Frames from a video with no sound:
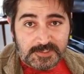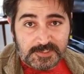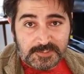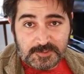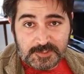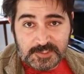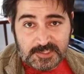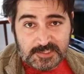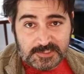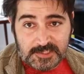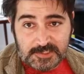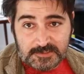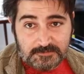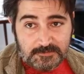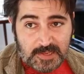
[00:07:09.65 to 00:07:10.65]
These are just things
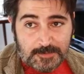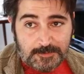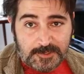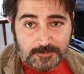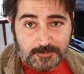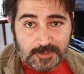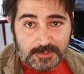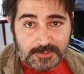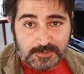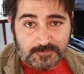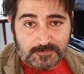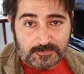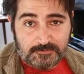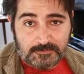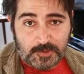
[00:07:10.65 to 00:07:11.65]
that happen because
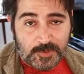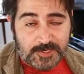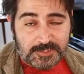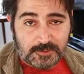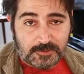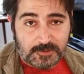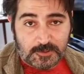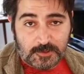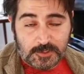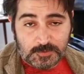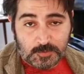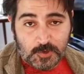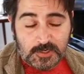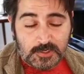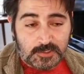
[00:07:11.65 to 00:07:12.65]
of the way certain
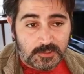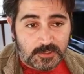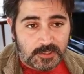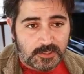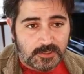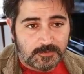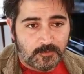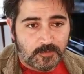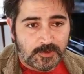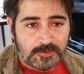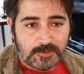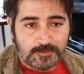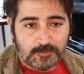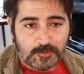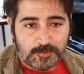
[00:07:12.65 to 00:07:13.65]
cards work. One of
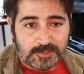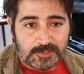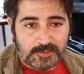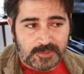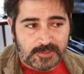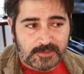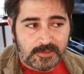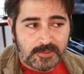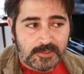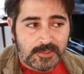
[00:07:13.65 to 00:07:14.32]
them would be like